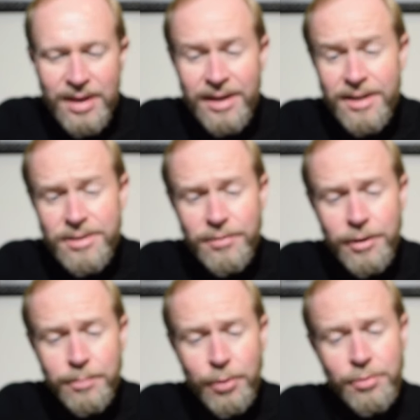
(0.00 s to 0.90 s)
It has a
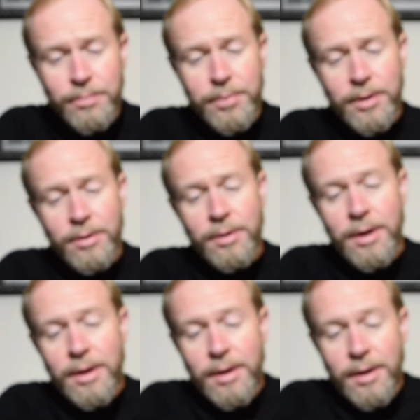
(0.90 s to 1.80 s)
very potent beer
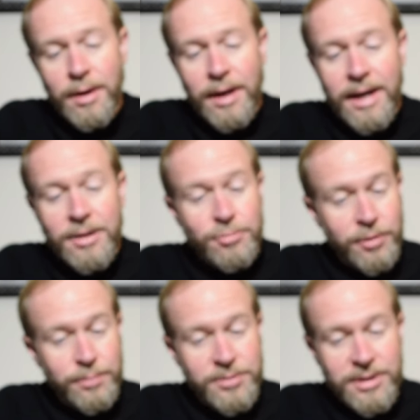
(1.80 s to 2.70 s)
at
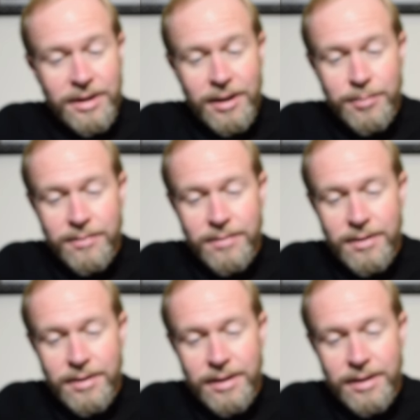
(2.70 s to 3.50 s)
12% ABV.